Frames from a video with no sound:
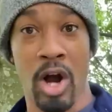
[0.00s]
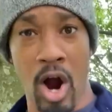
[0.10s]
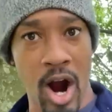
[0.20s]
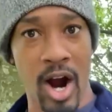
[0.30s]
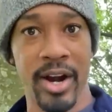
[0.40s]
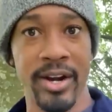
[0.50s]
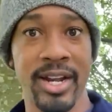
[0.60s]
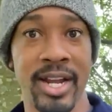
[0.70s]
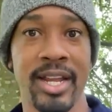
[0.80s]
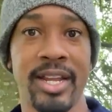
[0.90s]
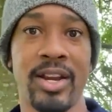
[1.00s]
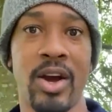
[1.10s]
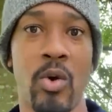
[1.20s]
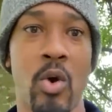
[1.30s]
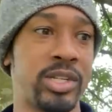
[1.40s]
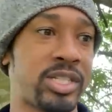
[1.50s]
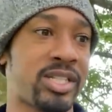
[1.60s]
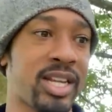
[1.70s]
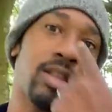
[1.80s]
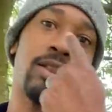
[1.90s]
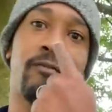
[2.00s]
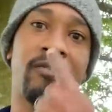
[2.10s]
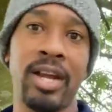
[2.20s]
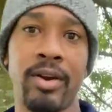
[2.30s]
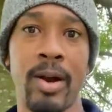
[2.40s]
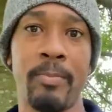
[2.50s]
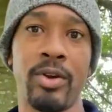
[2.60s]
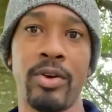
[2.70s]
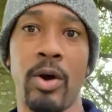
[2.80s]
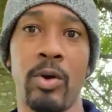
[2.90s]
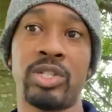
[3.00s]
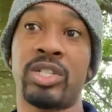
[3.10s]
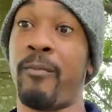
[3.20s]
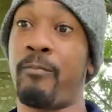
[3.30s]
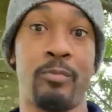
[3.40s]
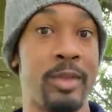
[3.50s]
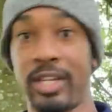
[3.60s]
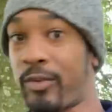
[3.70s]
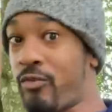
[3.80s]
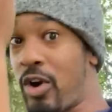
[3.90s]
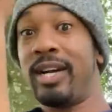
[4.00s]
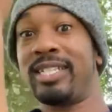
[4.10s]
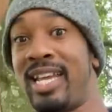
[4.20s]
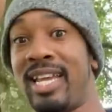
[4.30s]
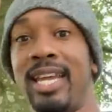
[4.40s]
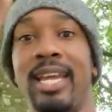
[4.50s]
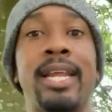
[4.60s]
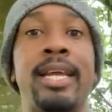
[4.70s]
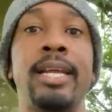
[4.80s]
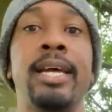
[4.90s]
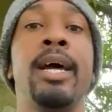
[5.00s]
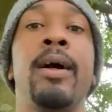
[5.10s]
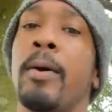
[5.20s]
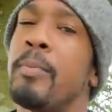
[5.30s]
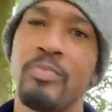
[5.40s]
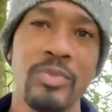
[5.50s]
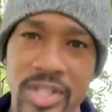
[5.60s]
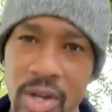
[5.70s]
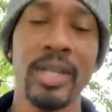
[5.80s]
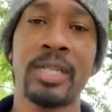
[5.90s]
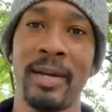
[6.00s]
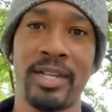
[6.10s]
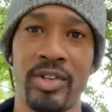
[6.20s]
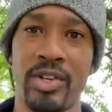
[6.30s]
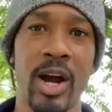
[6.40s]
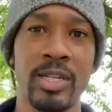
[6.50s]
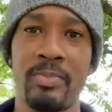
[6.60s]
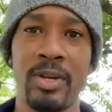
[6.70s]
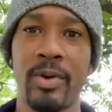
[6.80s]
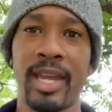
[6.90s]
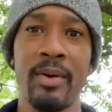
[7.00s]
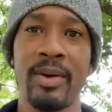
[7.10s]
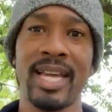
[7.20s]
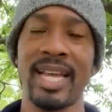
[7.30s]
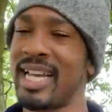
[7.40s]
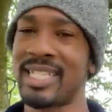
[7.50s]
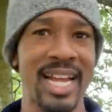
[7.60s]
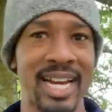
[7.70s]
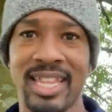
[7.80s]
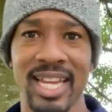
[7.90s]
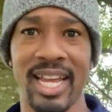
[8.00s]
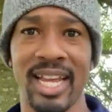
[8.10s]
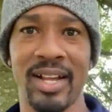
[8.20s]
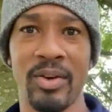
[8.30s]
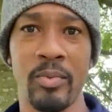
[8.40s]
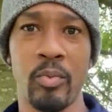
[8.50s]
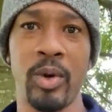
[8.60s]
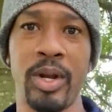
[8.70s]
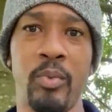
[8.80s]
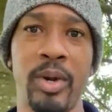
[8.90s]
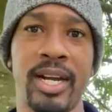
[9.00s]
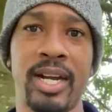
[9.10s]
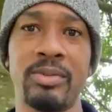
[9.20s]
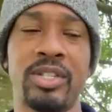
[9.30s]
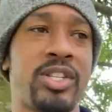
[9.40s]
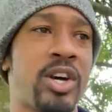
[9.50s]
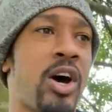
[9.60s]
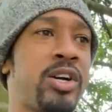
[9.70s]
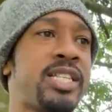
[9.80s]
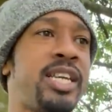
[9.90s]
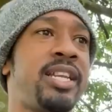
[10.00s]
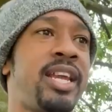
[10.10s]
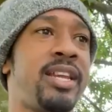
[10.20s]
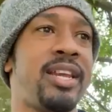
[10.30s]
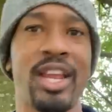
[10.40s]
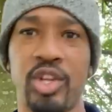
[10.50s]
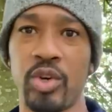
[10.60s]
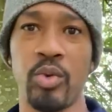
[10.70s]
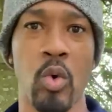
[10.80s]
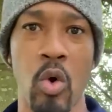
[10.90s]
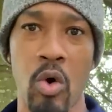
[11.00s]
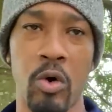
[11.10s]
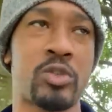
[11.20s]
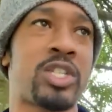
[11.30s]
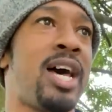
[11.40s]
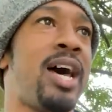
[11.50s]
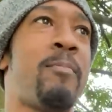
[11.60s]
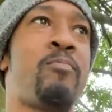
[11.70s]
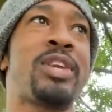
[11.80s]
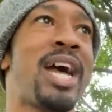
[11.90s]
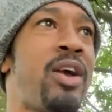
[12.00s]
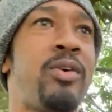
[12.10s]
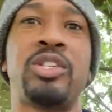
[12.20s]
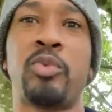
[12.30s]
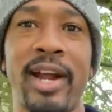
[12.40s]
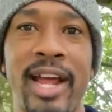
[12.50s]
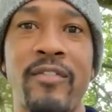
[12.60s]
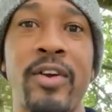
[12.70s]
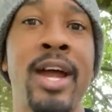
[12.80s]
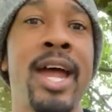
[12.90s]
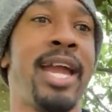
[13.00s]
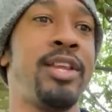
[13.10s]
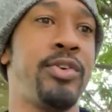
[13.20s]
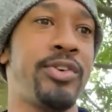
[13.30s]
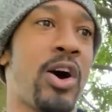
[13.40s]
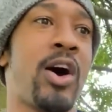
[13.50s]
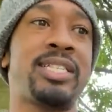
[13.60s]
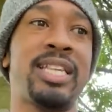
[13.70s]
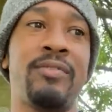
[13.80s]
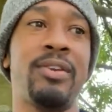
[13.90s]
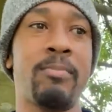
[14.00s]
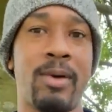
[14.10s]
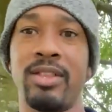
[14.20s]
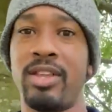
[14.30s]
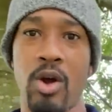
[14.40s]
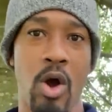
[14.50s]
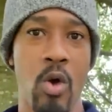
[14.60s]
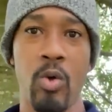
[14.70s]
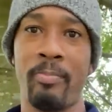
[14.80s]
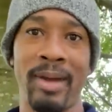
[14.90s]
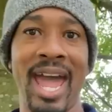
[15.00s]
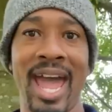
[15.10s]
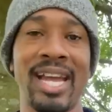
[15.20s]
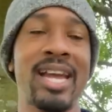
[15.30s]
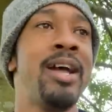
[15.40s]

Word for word: hard, you know, or sticking their finger up your nose to as far as they can get it, don't expect your dog to be okay with that. That's not a thing. When when it comes to dogs in, in nature, wolves, uh, coyotes, whatever, and your dogs, even among their own pack,